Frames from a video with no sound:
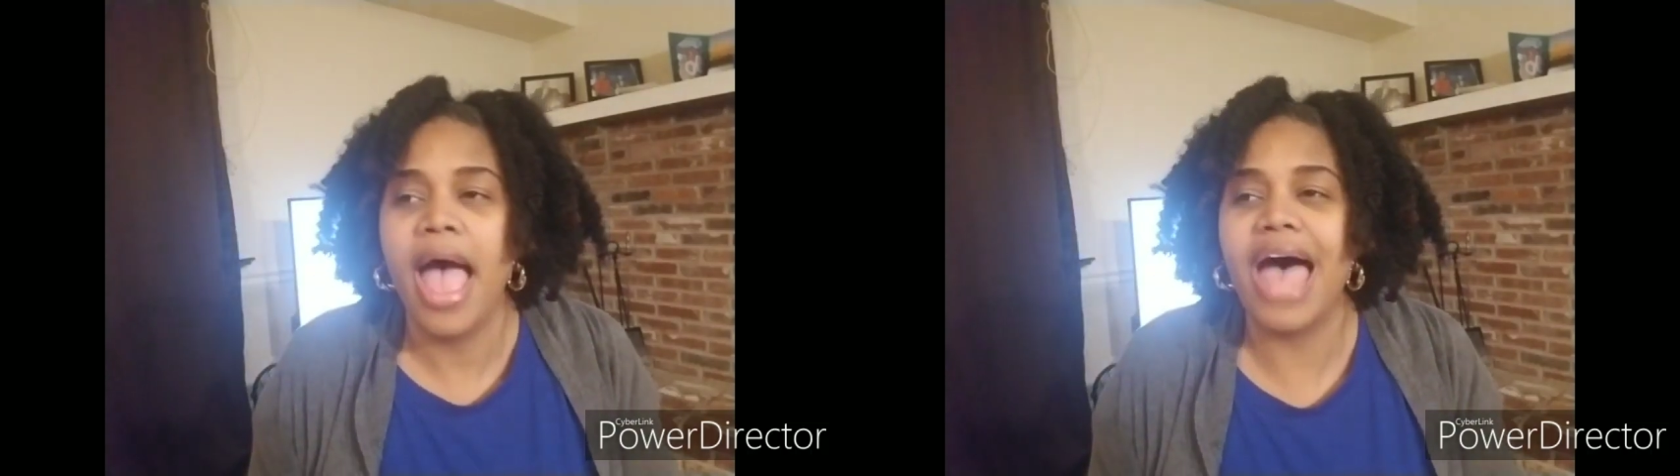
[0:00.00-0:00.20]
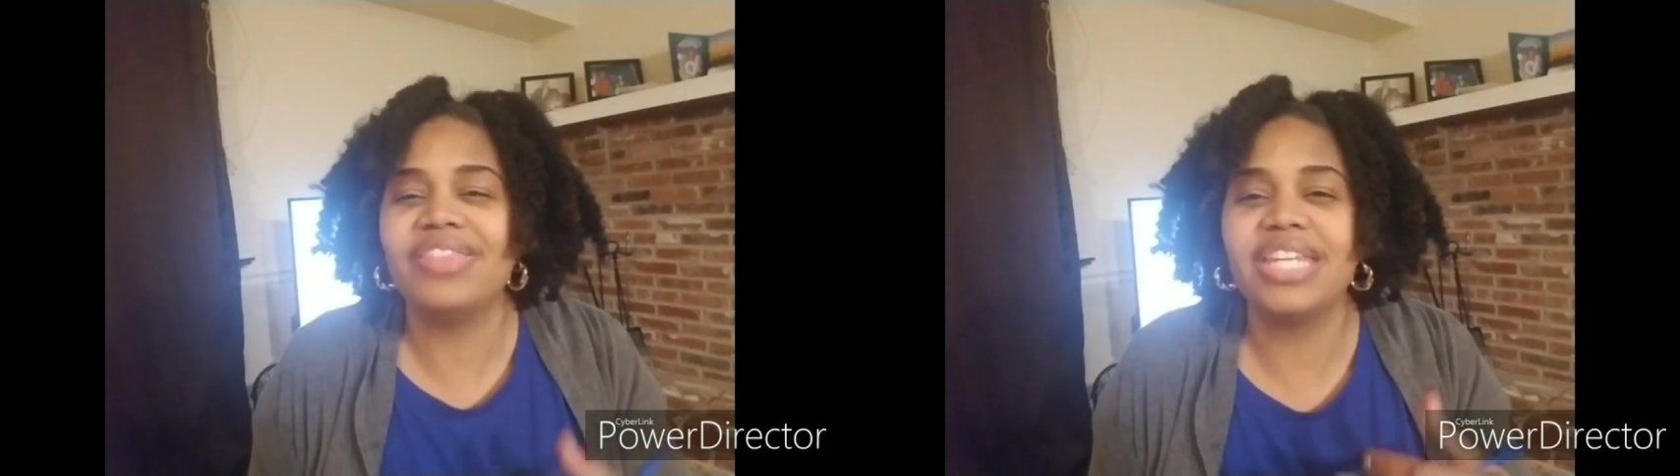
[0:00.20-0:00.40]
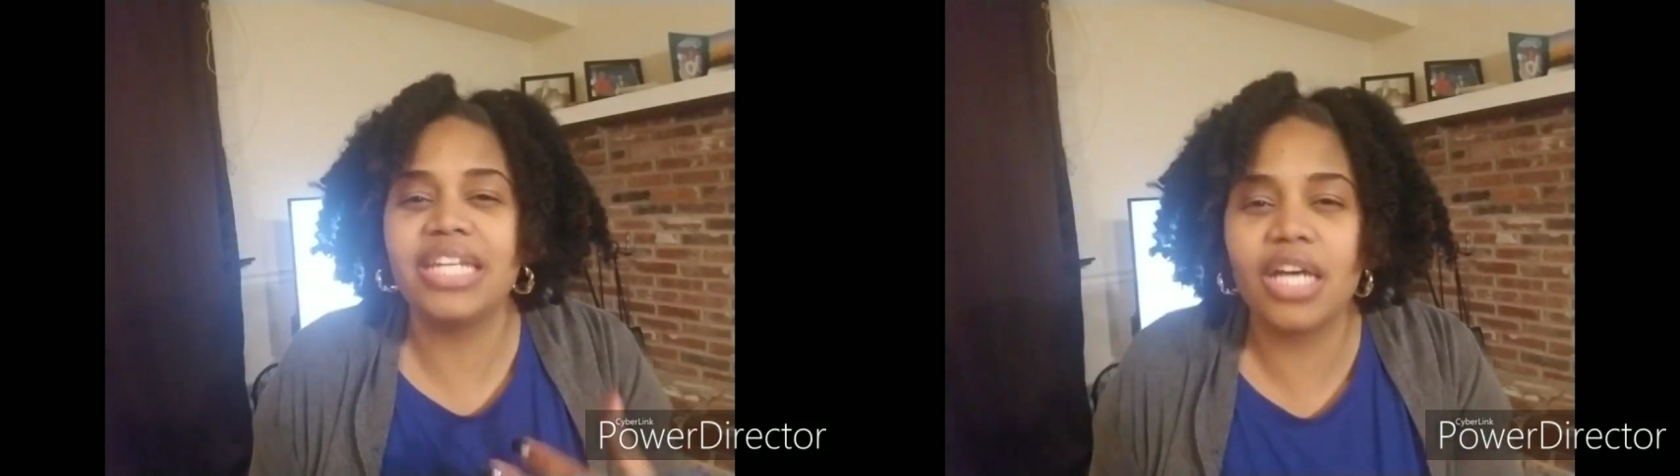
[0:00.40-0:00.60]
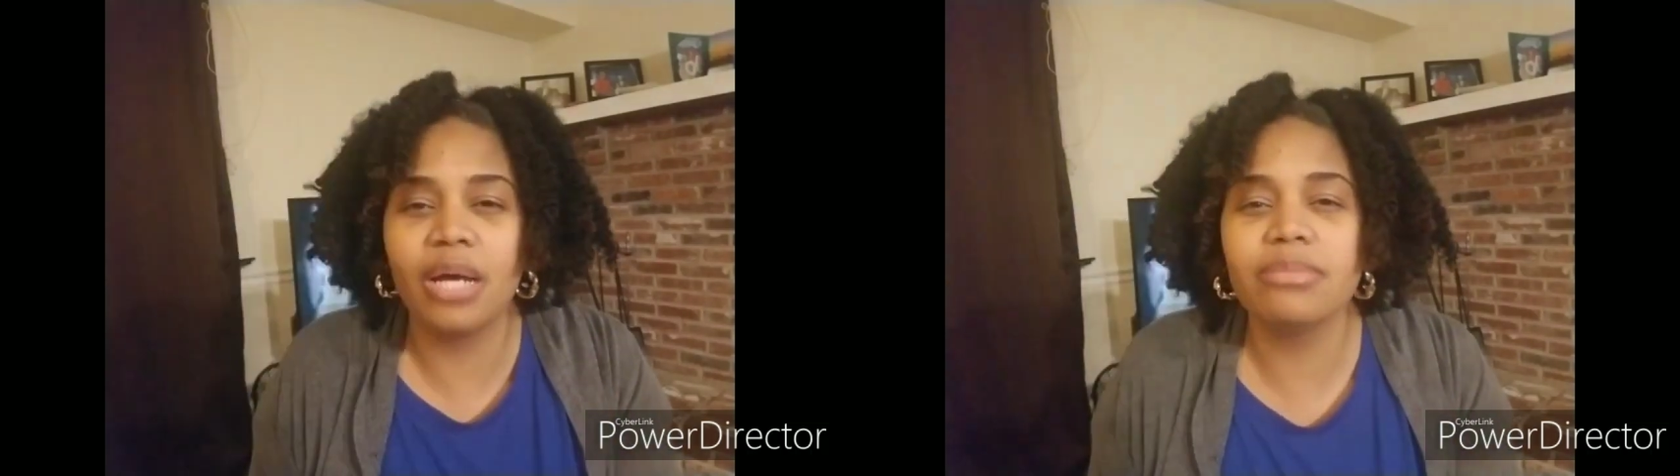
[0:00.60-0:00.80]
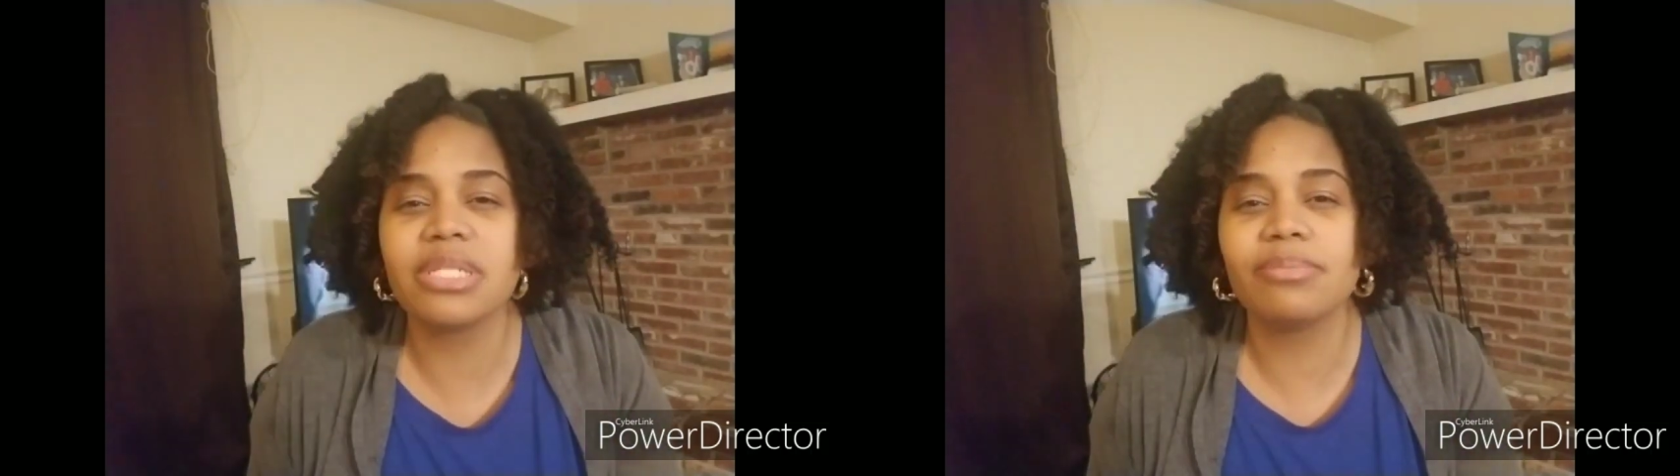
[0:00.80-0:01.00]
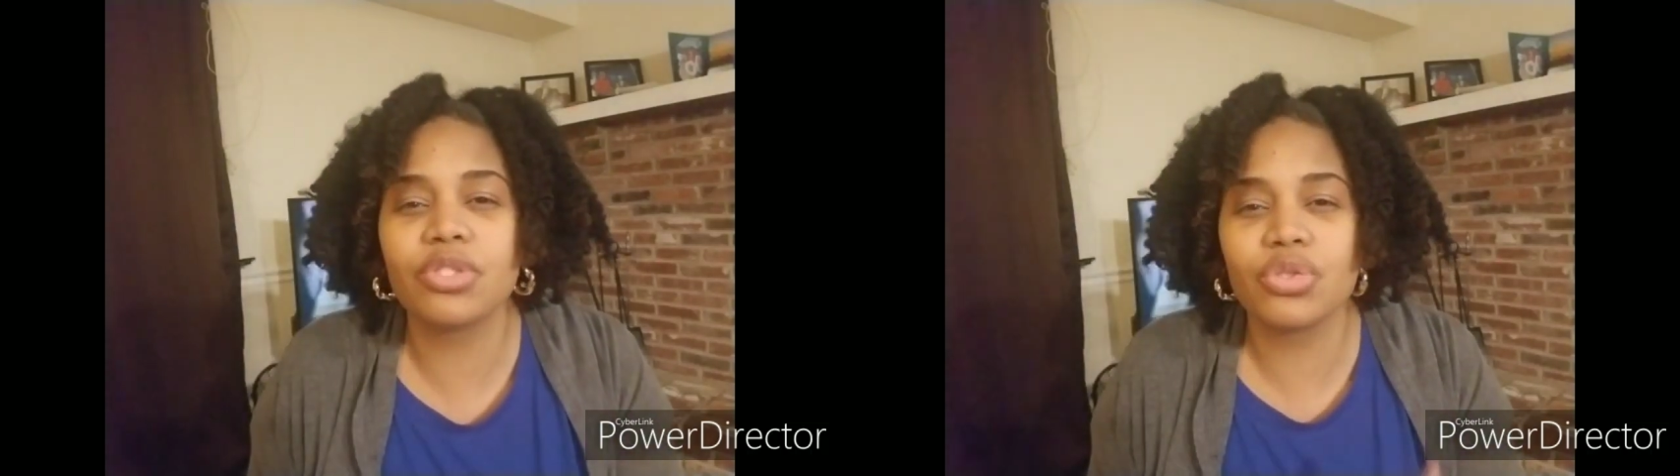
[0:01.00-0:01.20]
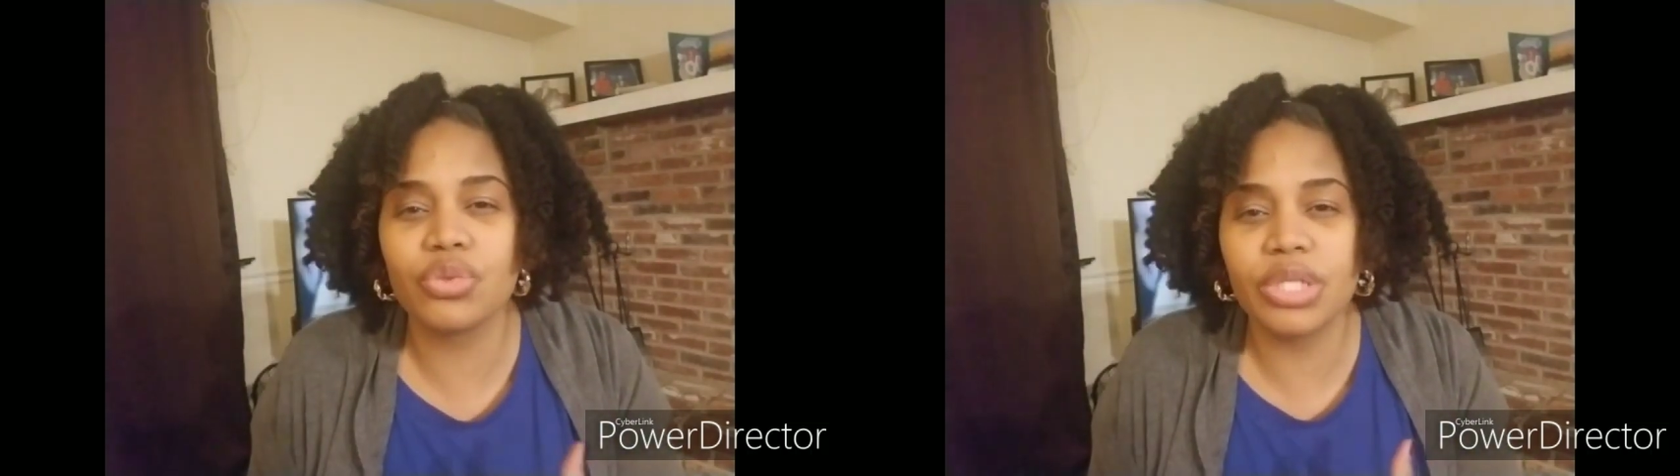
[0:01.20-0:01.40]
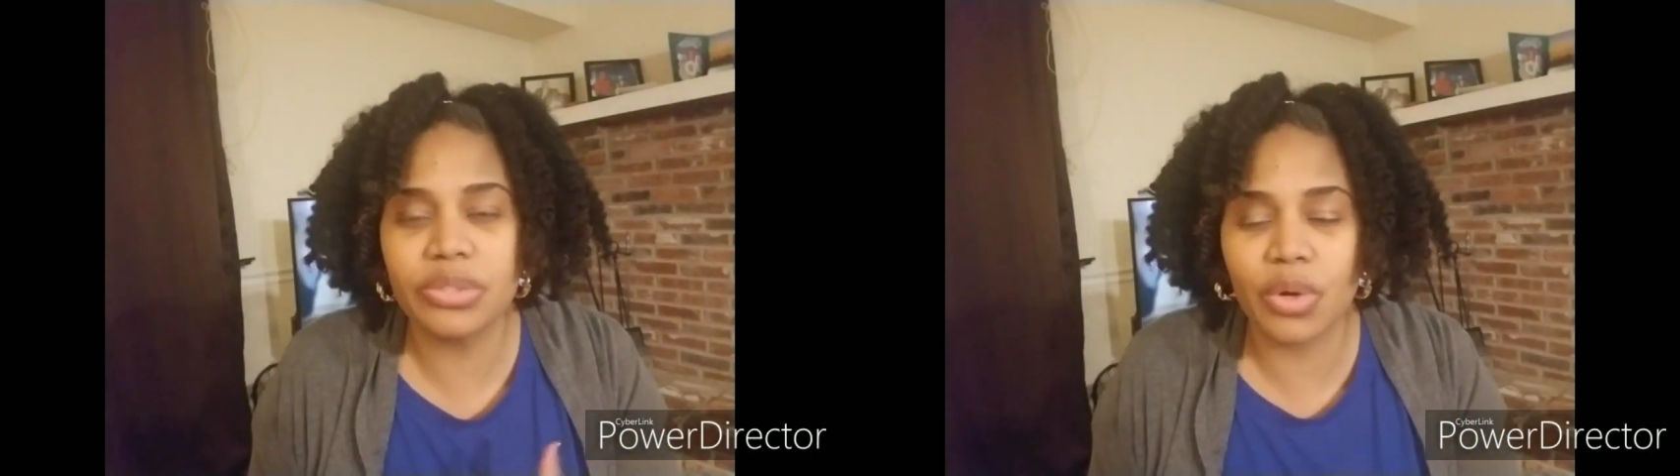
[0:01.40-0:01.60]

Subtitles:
and then he comes up to his